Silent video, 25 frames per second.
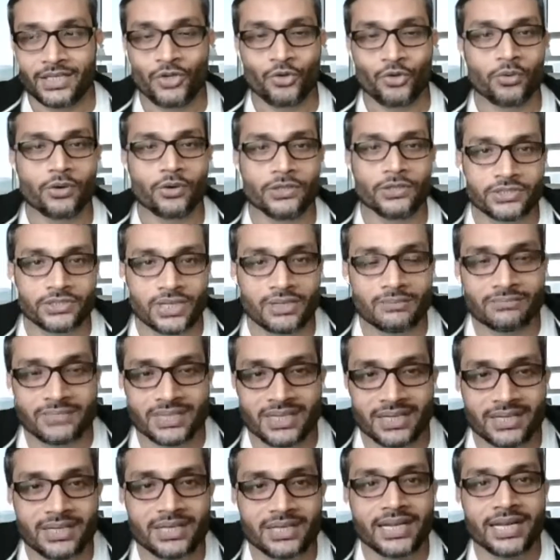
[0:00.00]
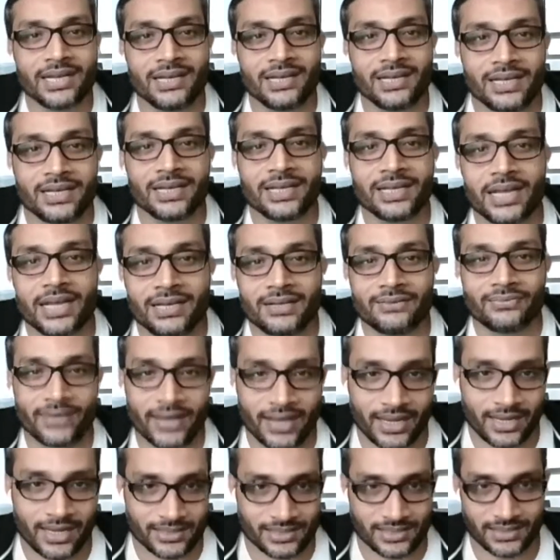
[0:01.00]
you want something really, really
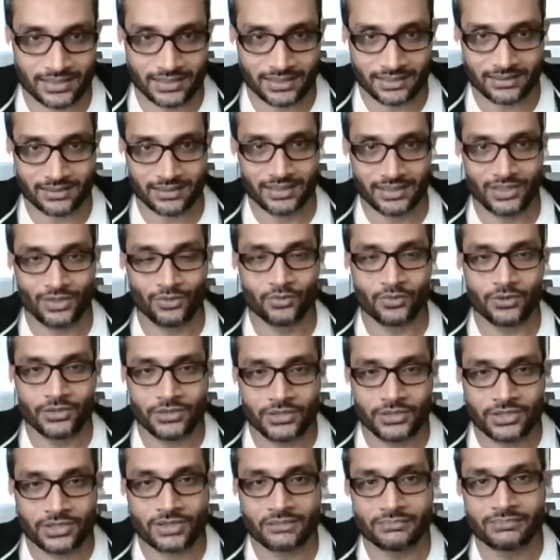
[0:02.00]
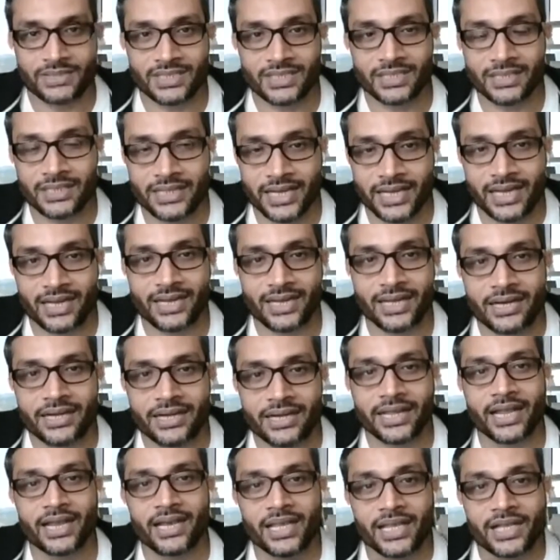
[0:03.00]
fast. You want something really,
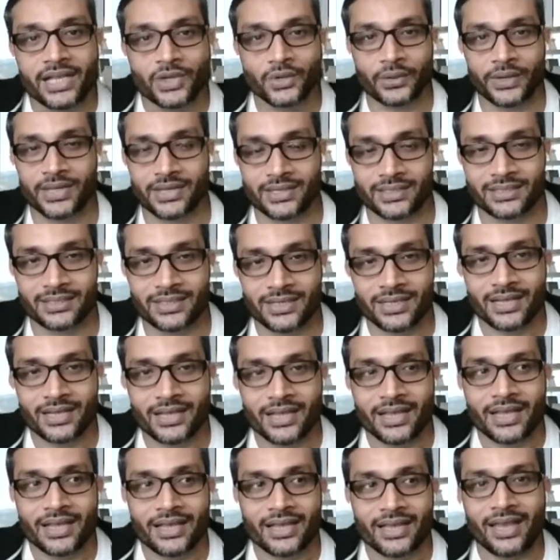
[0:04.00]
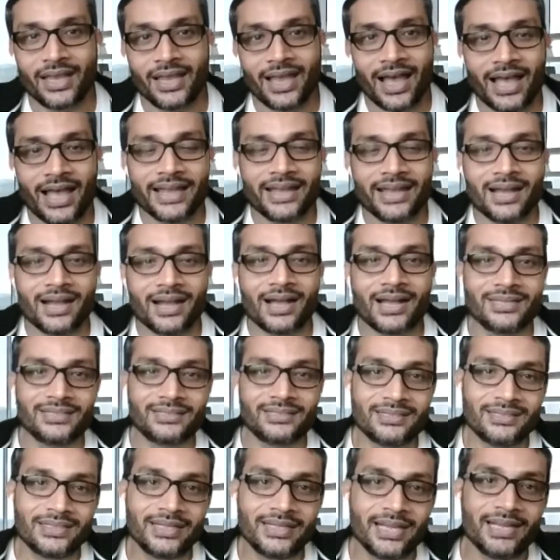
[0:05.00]
really quick. Hey, I
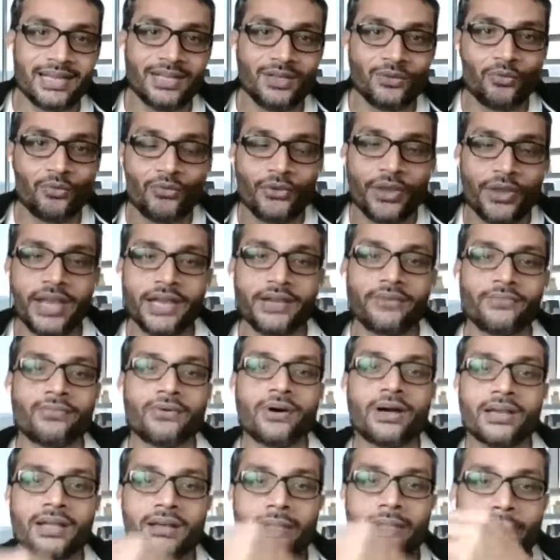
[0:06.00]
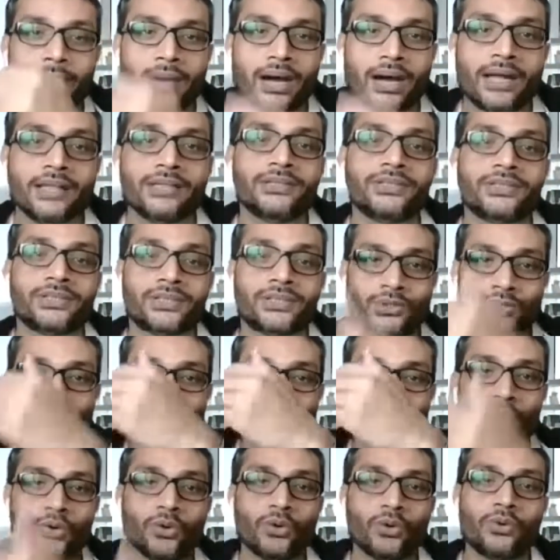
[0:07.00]
can't really wait for a month
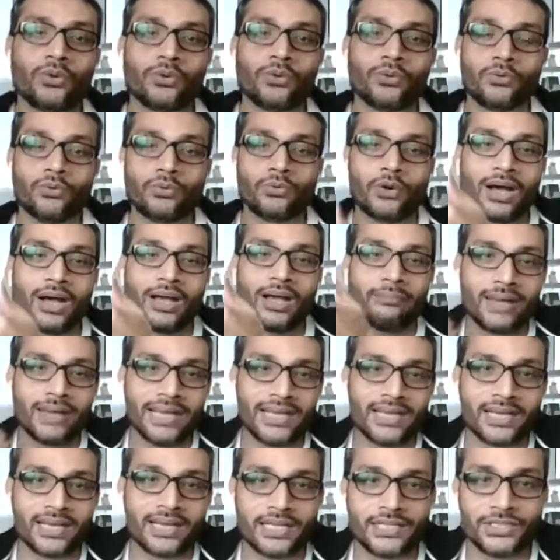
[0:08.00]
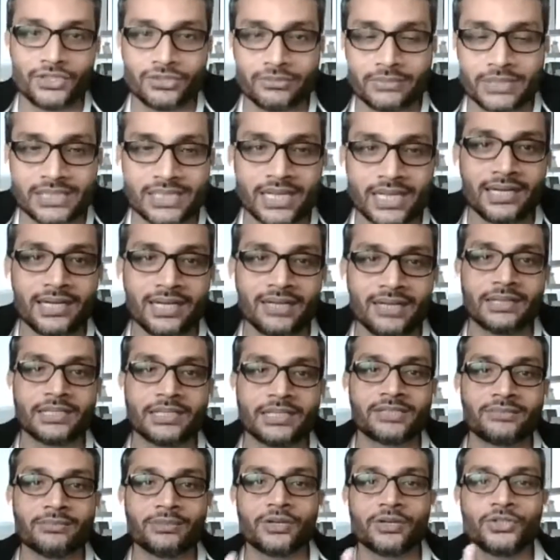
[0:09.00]
to know what my consumer
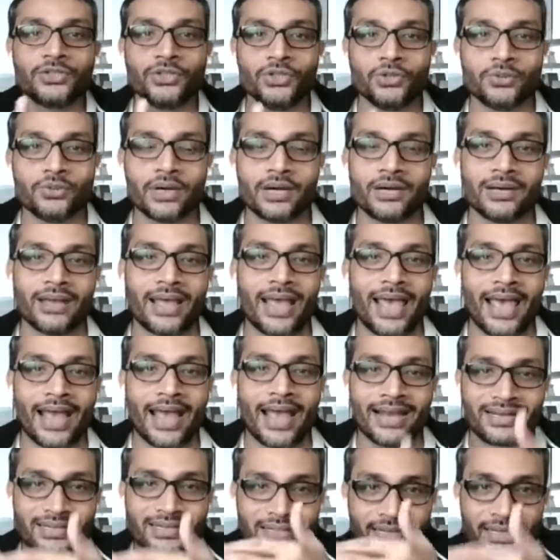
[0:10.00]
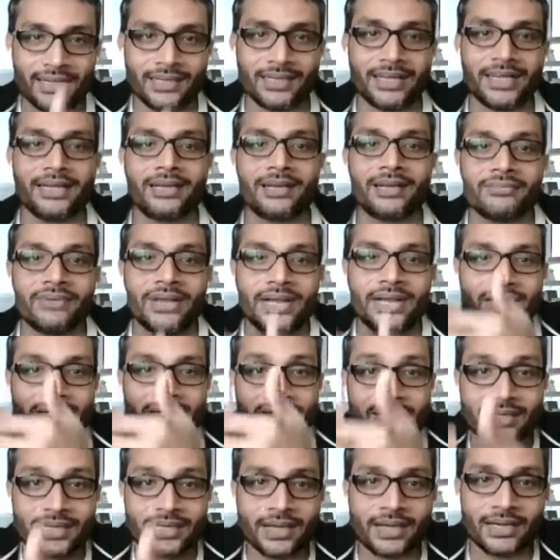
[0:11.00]
sentiments because you are acting in a
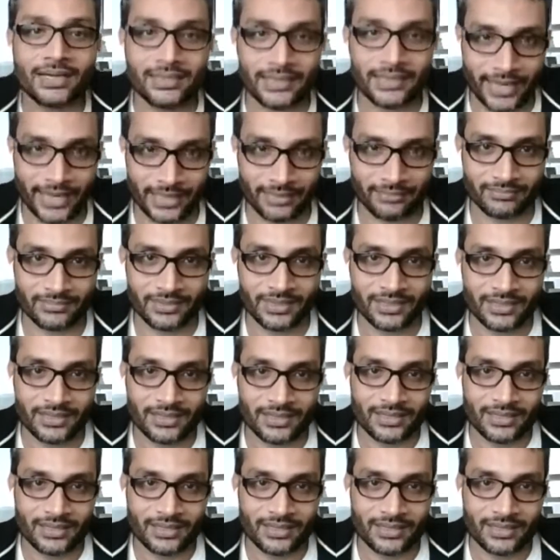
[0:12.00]
very real time.